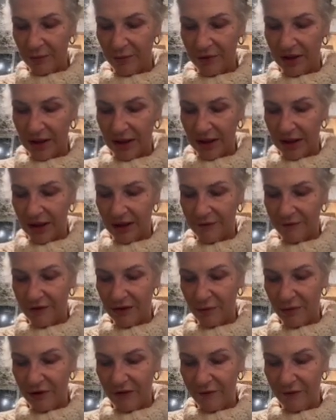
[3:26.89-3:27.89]
and I have to
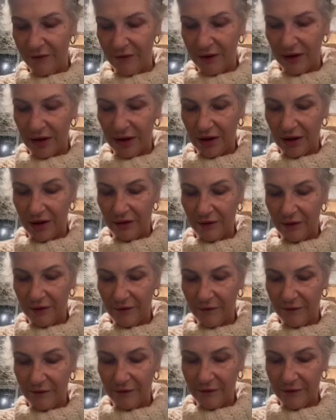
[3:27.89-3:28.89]
be very,
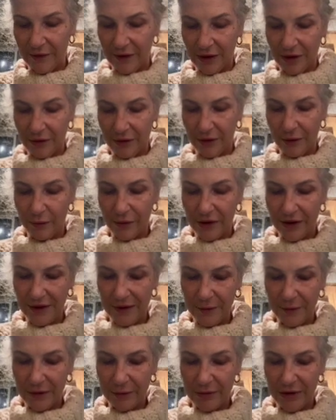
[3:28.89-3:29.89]
very wise
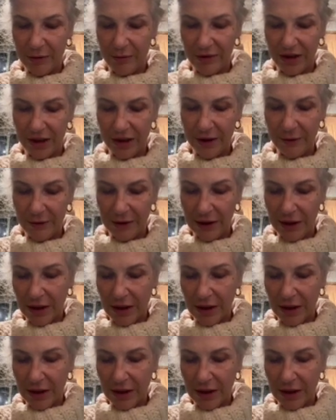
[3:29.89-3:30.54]
with my money.